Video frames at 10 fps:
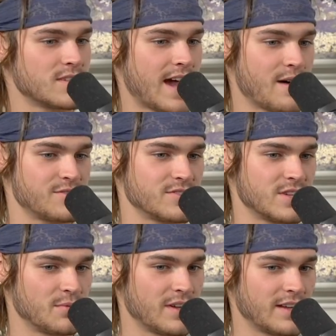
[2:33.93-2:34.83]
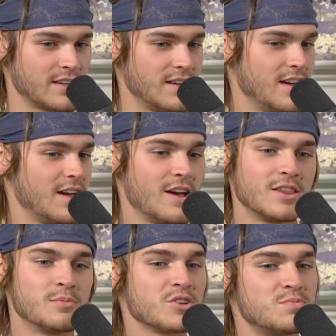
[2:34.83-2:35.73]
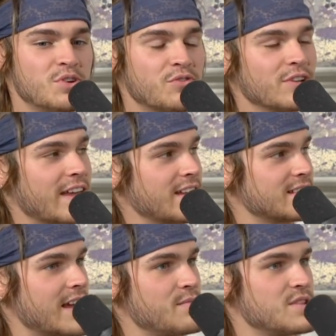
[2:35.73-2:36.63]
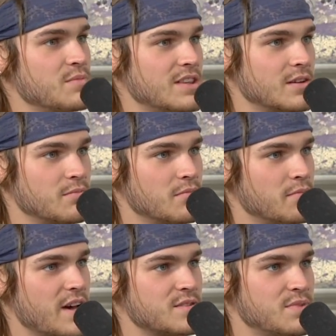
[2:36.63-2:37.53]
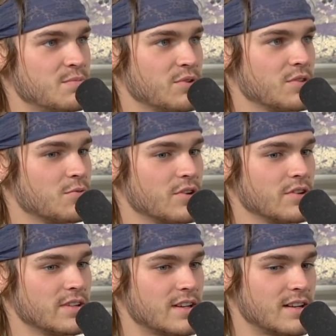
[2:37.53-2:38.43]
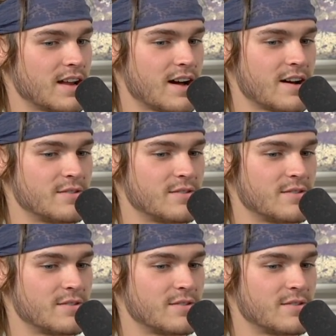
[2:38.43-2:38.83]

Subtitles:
to capture some of the most beautiful landscapes and meet the best people in the world. And